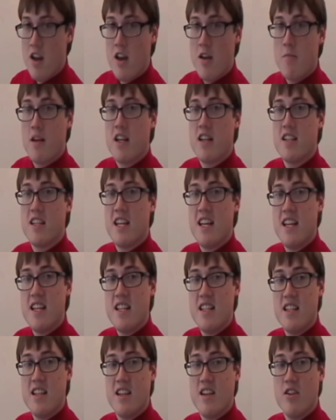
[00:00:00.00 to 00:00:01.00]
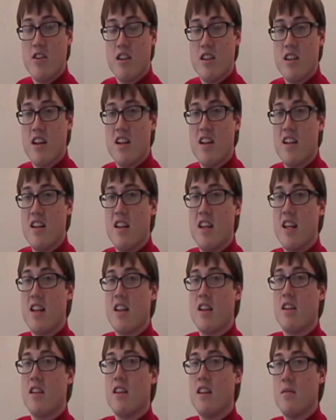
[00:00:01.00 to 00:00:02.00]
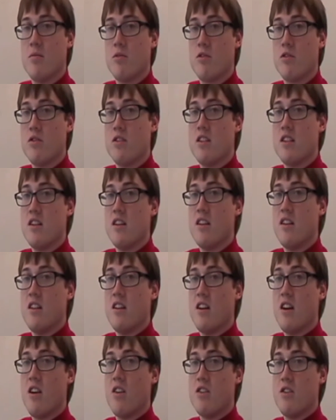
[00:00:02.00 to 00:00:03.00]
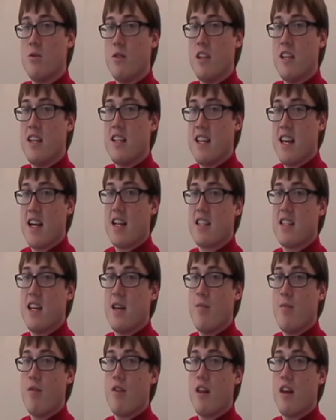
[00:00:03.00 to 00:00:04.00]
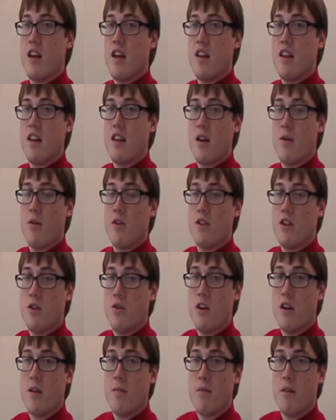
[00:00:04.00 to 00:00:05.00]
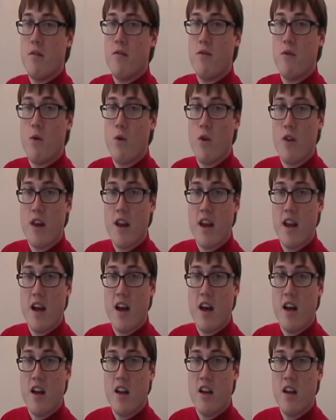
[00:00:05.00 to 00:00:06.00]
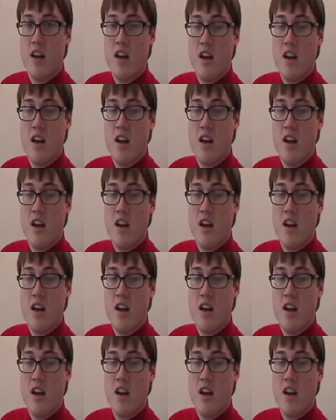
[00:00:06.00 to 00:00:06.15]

because he's irritated that the Liberals are doing the exact same thing that they were doing before they had